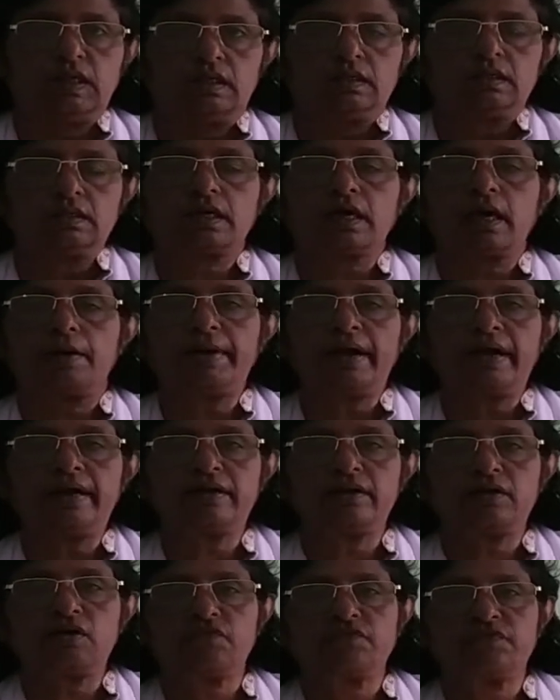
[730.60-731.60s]
The
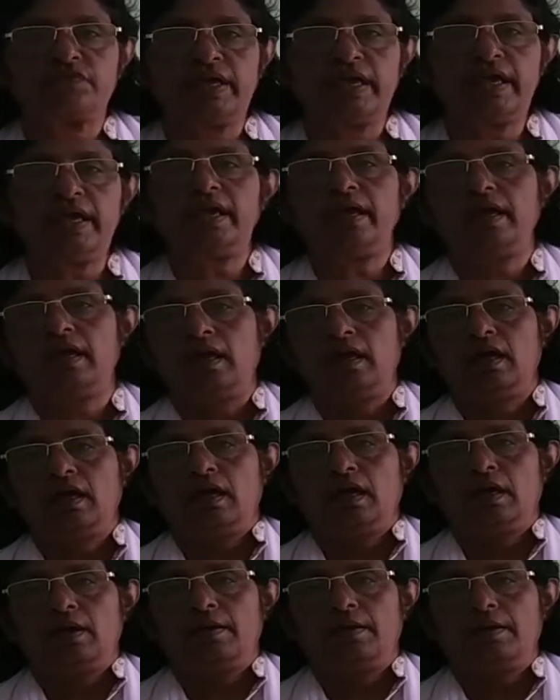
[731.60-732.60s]
commander of the
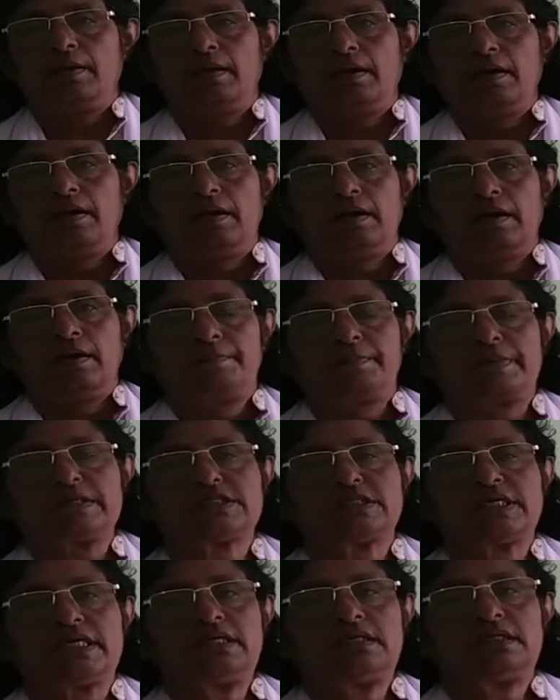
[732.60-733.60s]

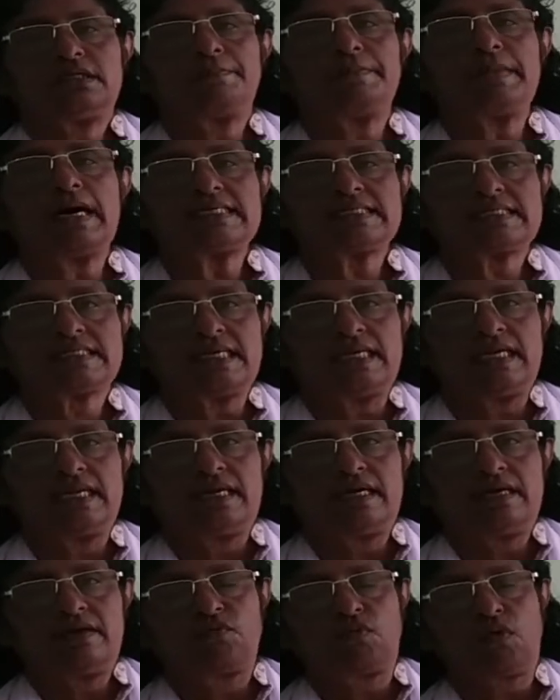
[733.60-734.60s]
prison, the
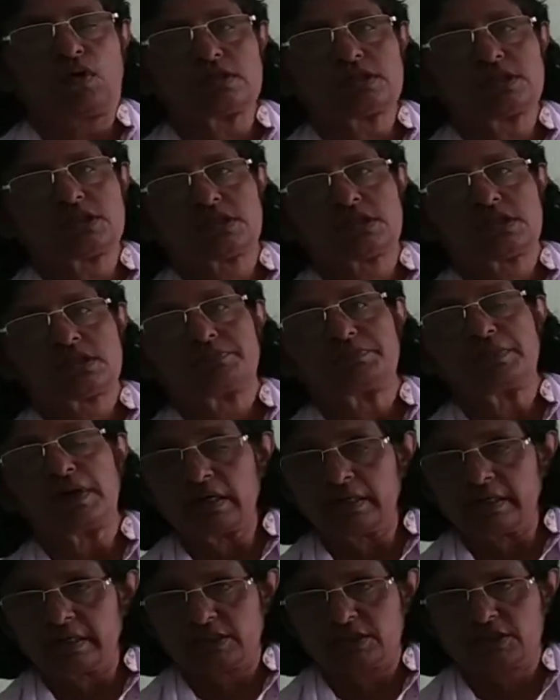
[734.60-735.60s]
Bastille, was
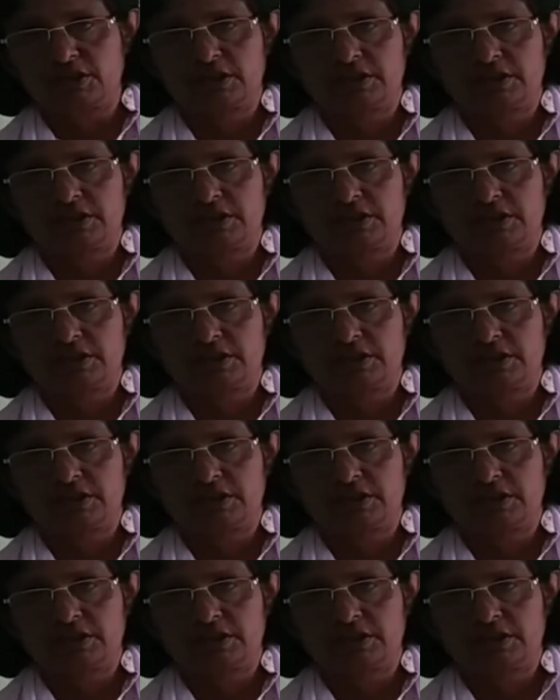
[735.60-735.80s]
murdered.